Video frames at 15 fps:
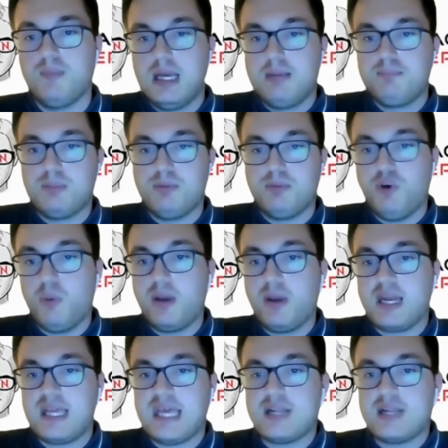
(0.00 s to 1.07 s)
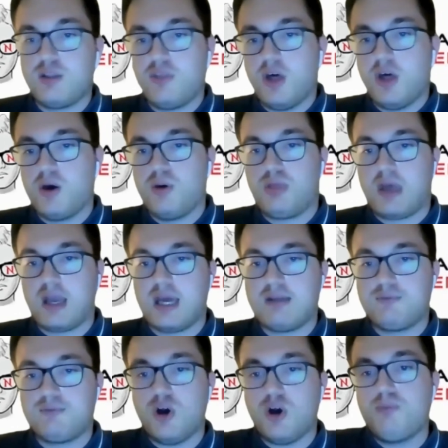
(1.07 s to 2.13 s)
But before we kind of get to those, like kind of
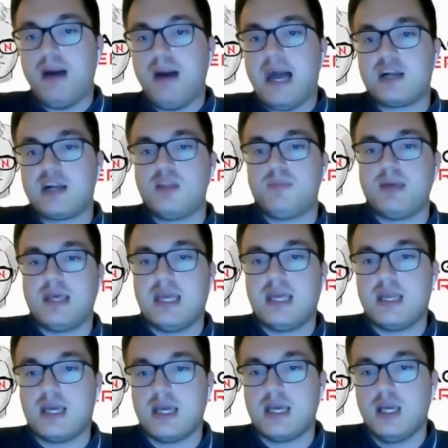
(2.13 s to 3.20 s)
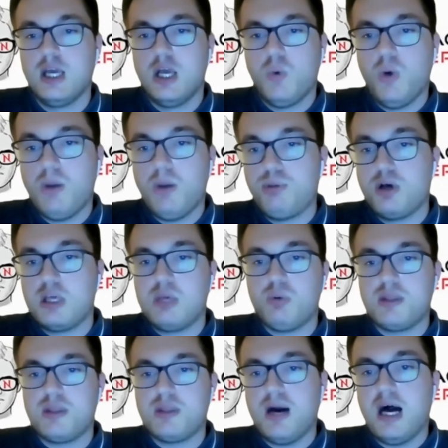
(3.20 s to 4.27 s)
going back to the beginning, what put you on the
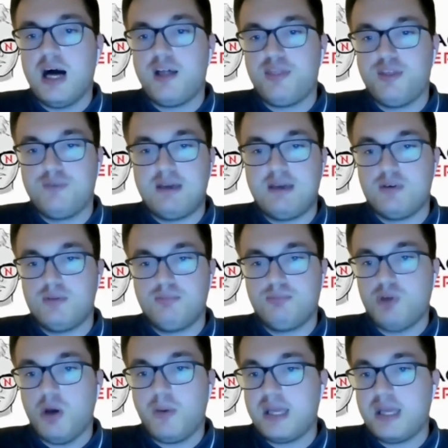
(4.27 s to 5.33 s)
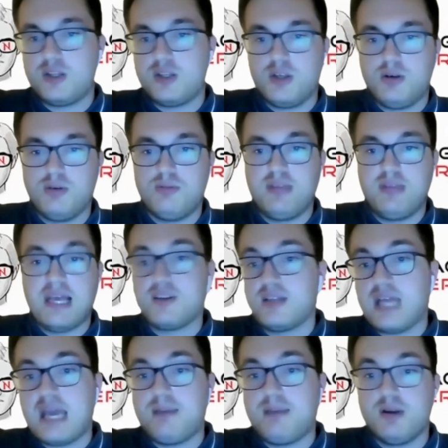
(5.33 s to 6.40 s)
path of even going into the
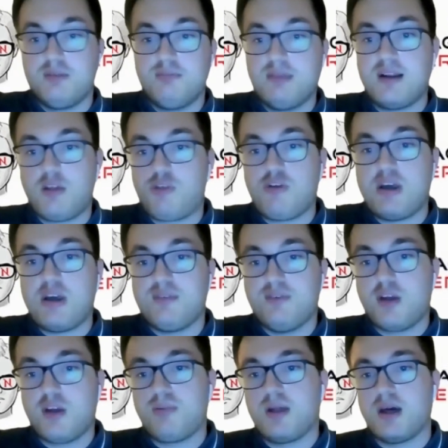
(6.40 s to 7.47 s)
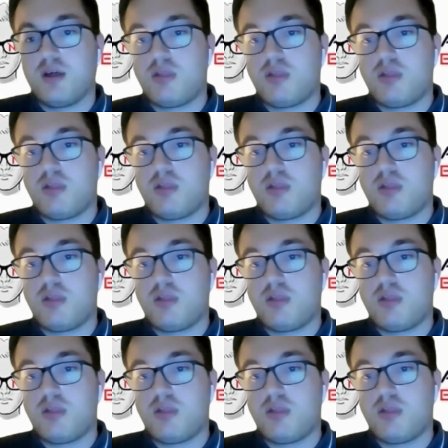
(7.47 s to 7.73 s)
entertainment industry in the first place?